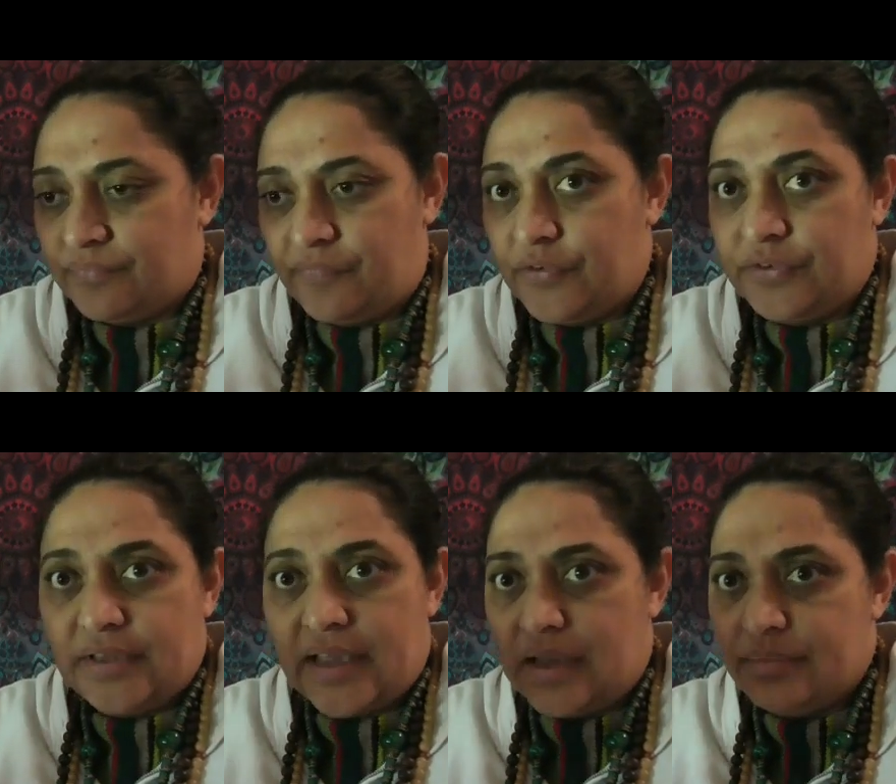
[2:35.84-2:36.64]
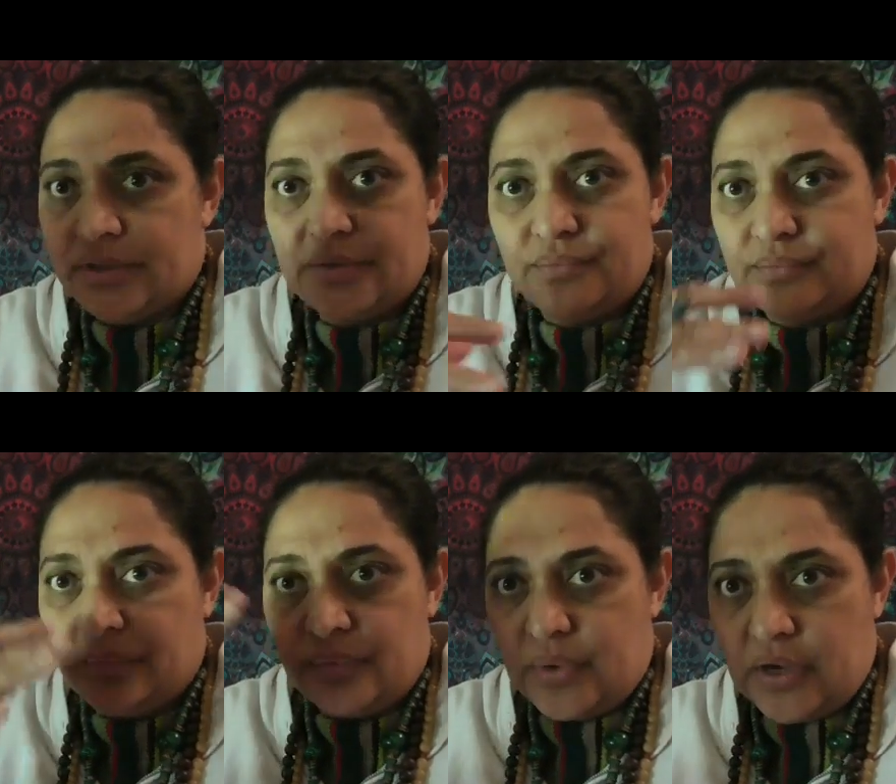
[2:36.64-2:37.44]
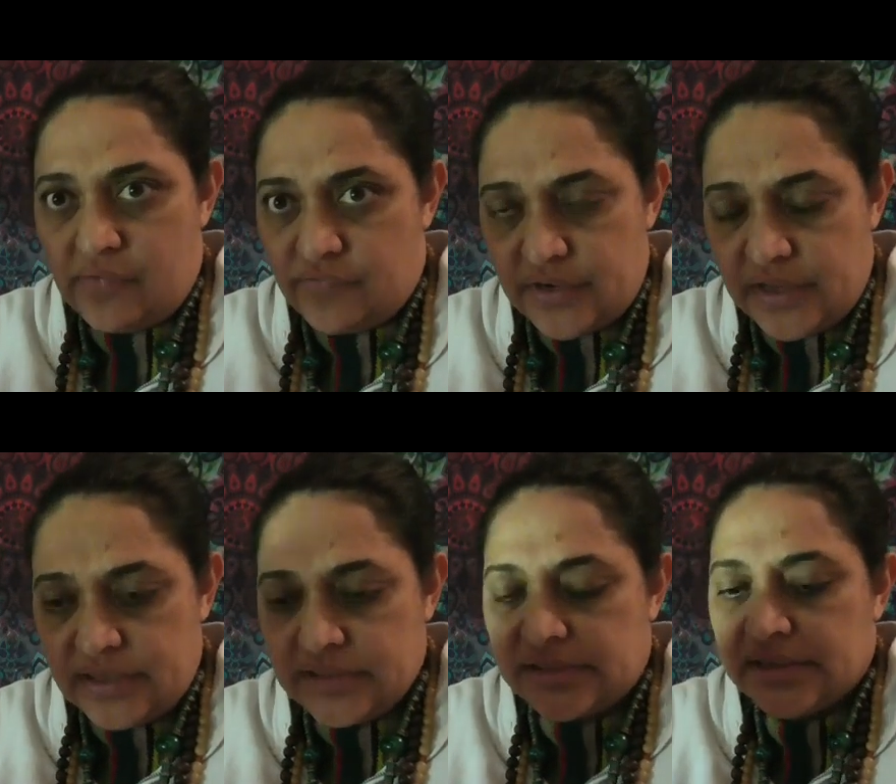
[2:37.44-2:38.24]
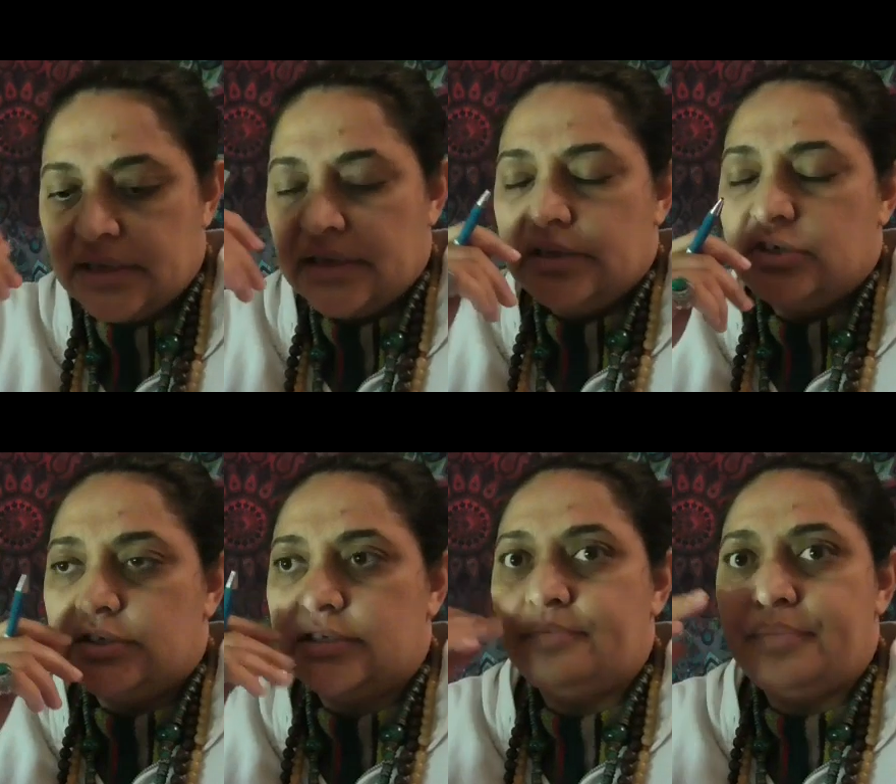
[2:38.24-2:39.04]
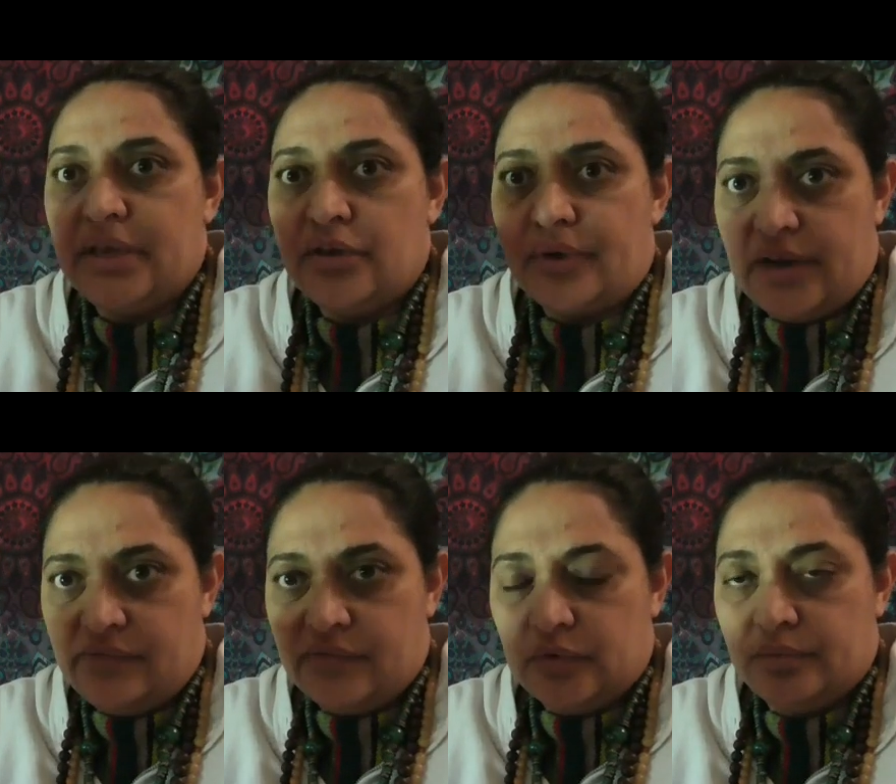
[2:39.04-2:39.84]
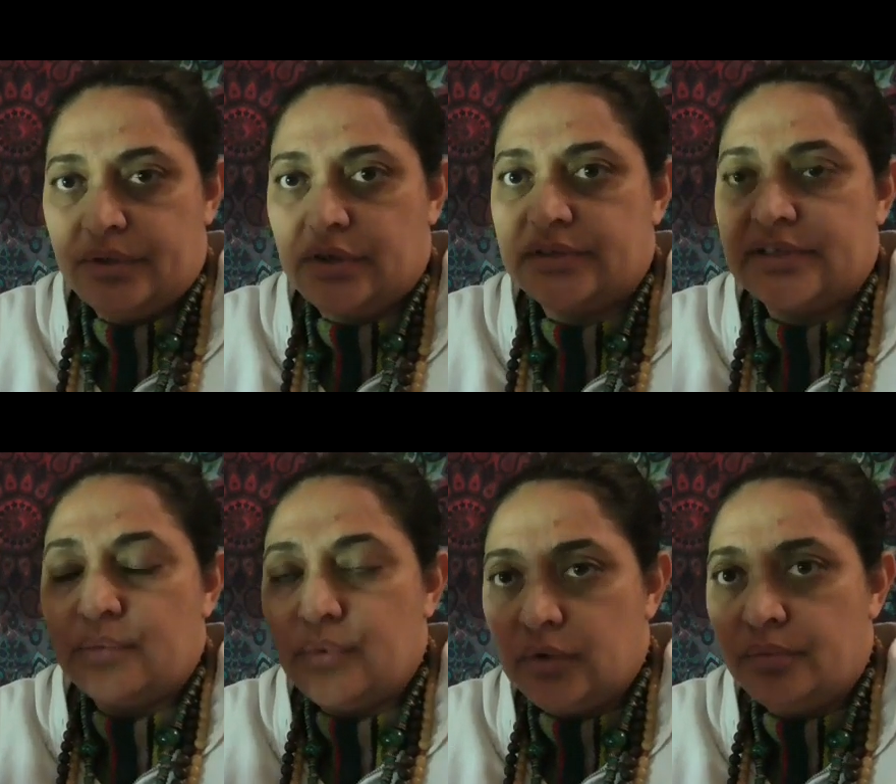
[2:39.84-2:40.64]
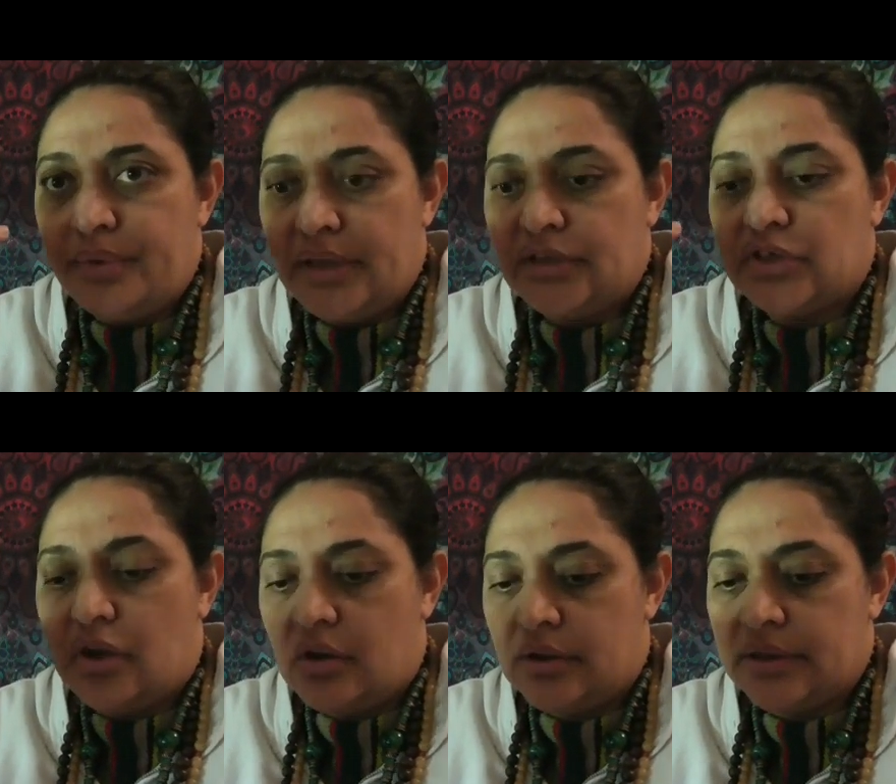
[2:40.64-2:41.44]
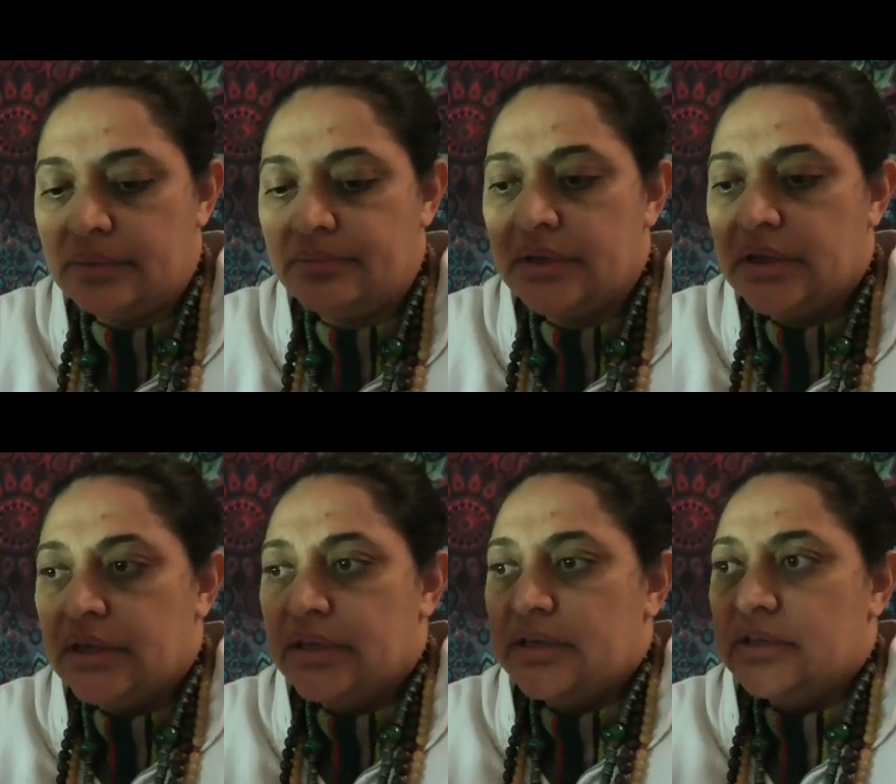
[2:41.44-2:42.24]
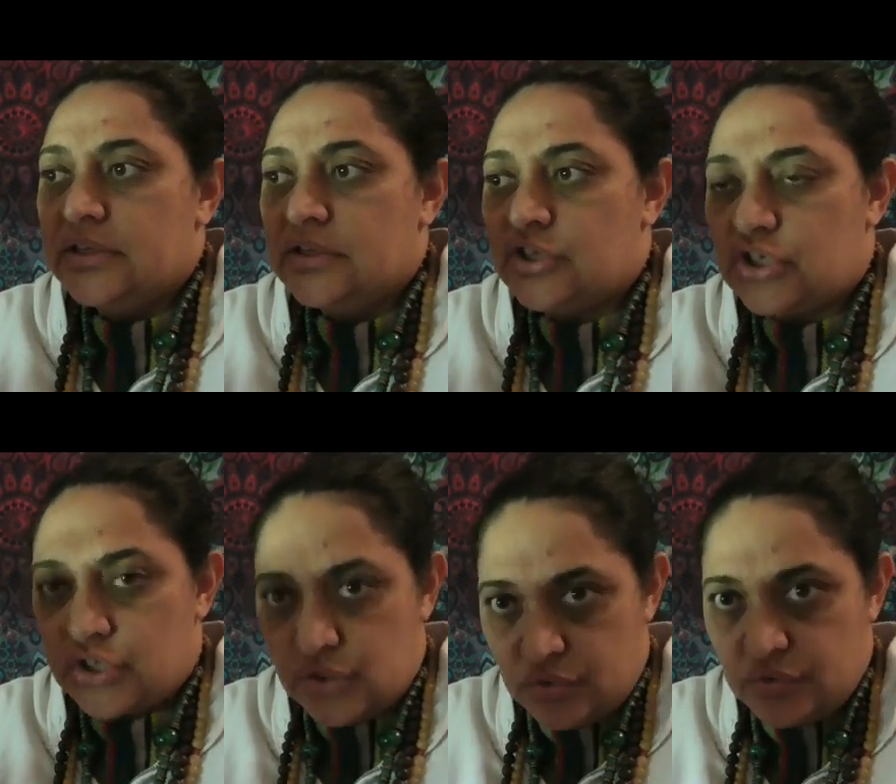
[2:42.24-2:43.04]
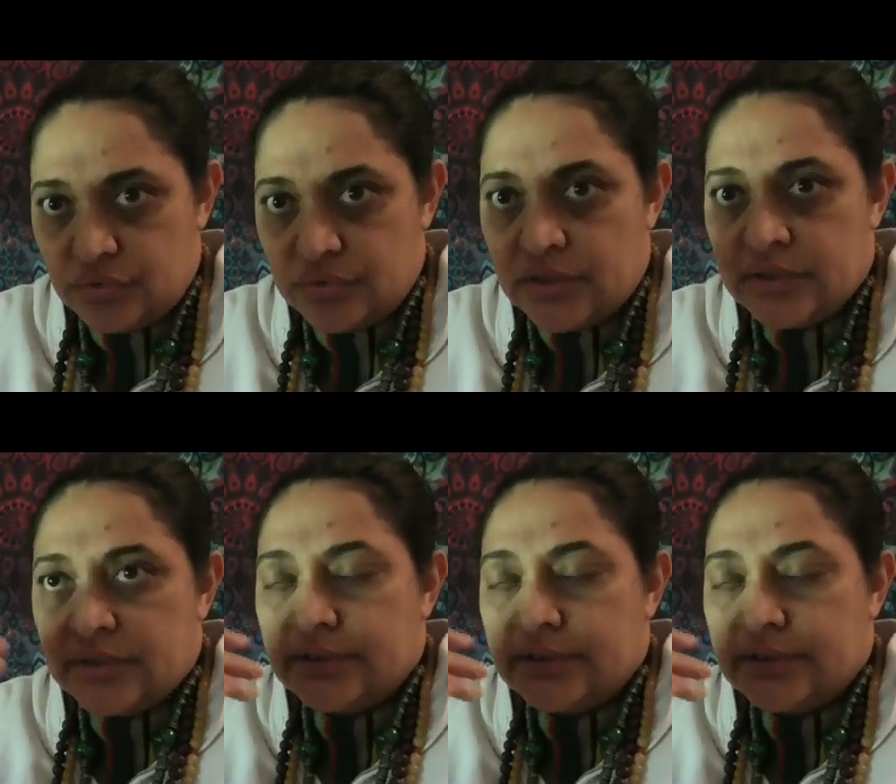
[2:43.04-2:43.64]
food in the cupboard, whatever it is. Just be grateful, because there will be time soon.